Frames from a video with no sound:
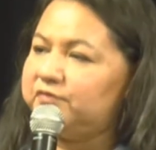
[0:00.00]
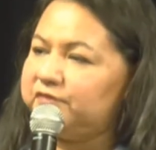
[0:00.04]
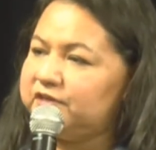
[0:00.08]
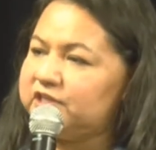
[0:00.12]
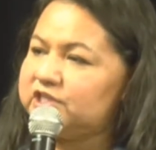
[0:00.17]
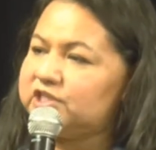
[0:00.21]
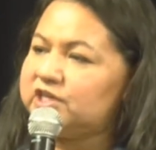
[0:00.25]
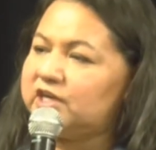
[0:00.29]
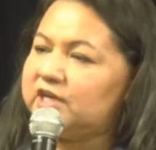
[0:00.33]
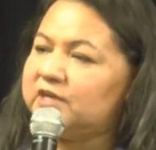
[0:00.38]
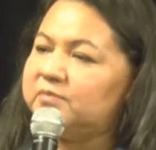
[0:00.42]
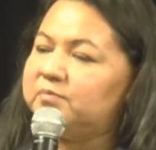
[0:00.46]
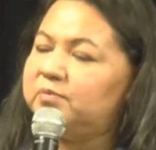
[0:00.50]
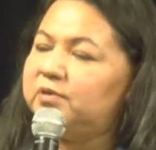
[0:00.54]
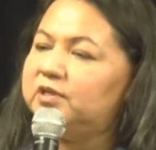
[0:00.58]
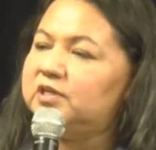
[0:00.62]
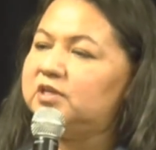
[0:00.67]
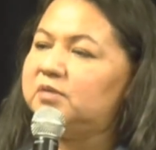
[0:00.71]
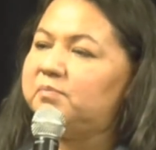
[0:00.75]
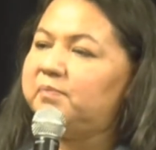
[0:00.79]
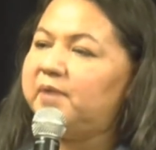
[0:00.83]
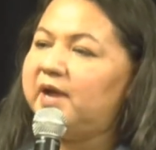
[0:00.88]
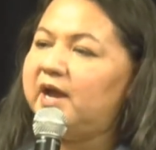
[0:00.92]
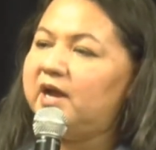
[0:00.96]
fishing, put
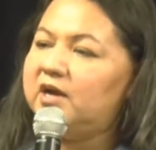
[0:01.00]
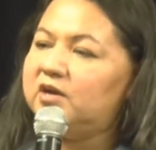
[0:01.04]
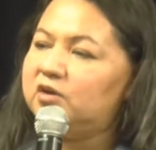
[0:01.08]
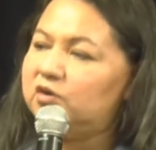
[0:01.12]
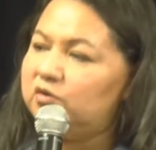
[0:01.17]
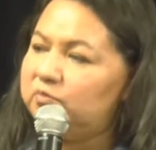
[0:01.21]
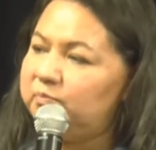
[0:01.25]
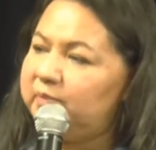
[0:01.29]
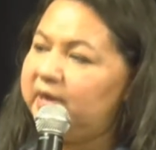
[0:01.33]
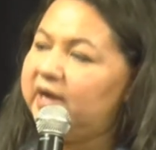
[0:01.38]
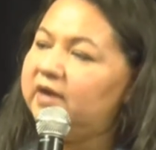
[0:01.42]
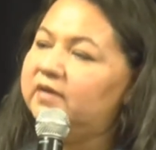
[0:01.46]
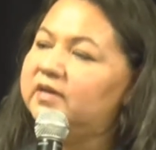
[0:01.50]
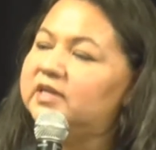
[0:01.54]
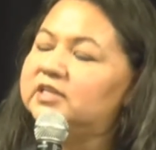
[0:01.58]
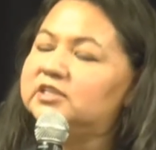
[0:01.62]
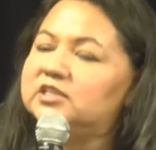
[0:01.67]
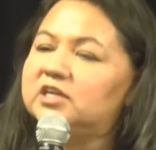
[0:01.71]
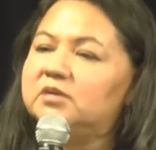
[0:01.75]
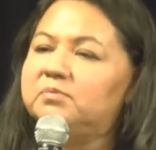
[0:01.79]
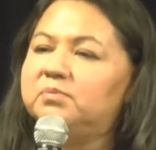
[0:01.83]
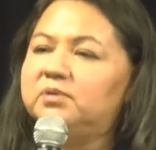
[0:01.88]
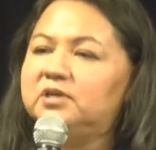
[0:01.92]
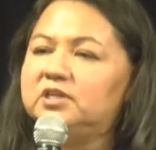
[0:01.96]
tobacco, berries,
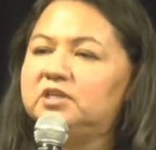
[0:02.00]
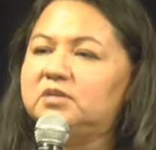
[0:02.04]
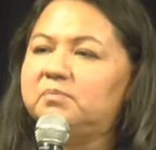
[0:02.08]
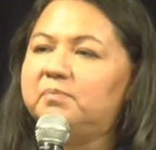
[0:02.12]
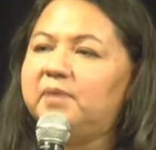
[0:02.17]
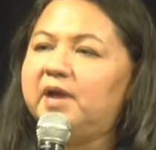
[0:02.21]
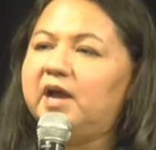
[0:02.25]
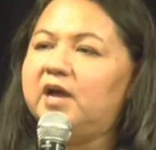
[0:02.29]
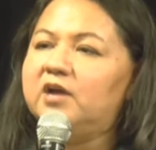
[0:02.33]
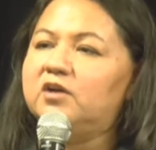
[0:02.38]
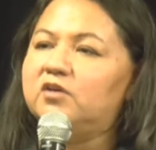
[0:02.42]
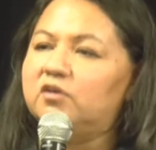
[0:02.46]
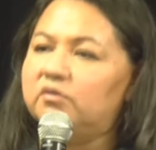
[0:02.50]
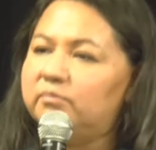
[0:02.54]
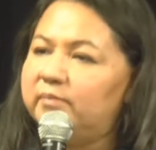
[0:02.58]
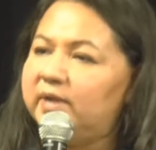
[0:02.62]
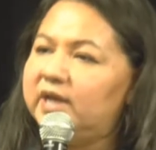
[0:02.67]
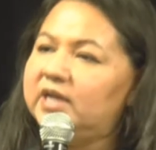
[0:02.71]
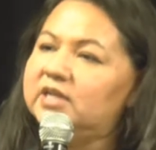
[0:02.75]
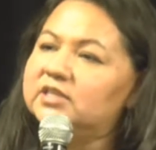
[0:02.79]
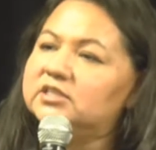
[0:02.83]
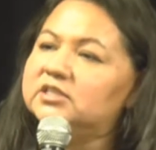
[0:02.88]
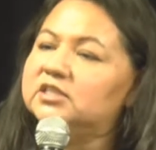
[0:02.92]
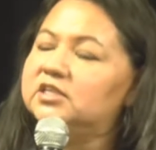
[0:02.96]
they put tobacco,
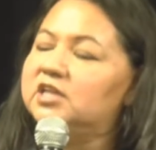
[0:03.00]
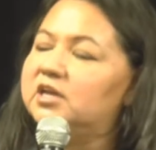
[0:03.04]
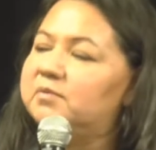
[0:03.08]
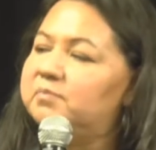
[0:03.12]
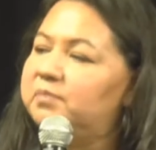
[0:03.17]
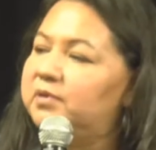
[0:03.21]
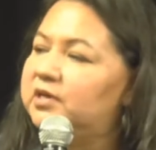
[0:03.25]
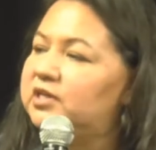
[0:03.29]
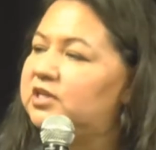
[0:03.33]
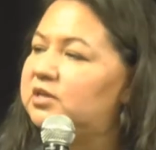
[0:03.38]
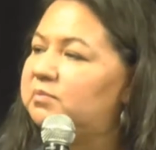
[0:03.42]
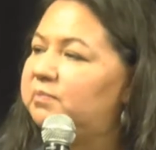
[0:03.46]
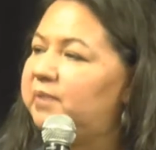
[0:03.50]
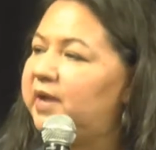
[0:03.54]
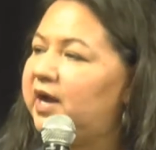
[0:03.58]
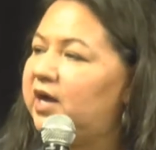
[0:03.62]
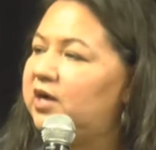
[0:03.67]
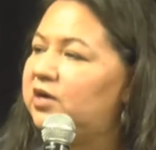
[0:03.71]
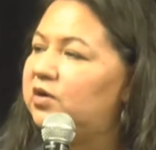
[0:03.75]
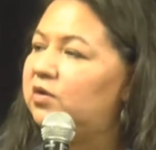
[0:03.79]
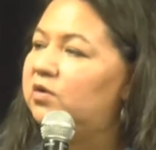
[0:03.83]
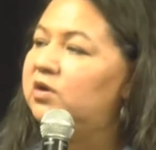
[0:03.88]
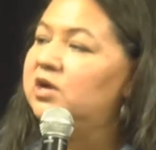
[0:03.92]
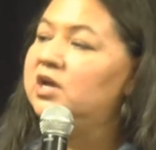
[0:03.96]
medicine, they put
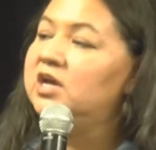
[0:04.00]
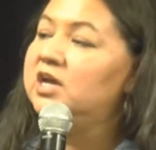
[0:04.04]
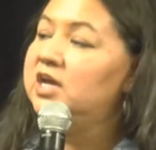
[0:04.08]
tobacco,